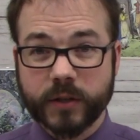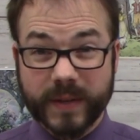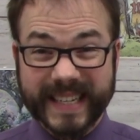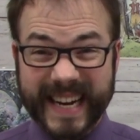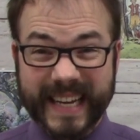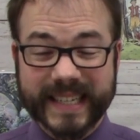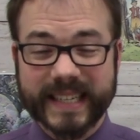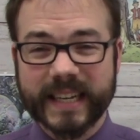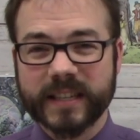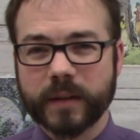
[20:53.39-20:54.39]
So instead he
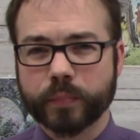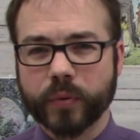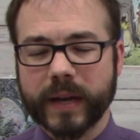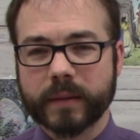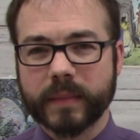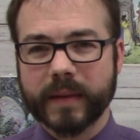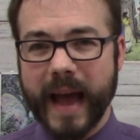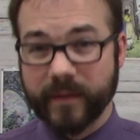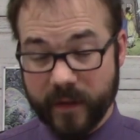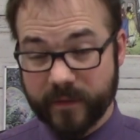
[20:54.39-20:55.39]
insists that Priam
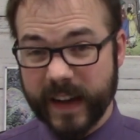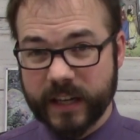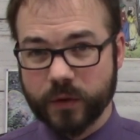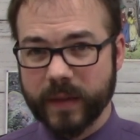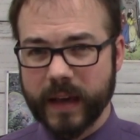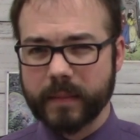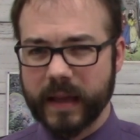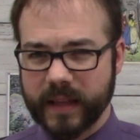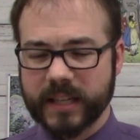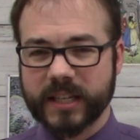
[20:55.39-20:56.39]
have a feast with him
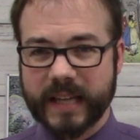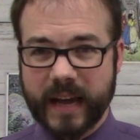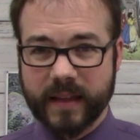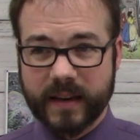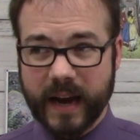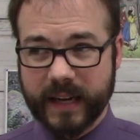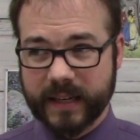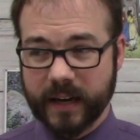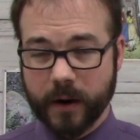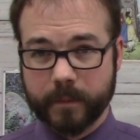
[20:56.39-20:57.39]
and then stay the
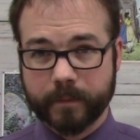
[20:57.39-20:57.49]
night here.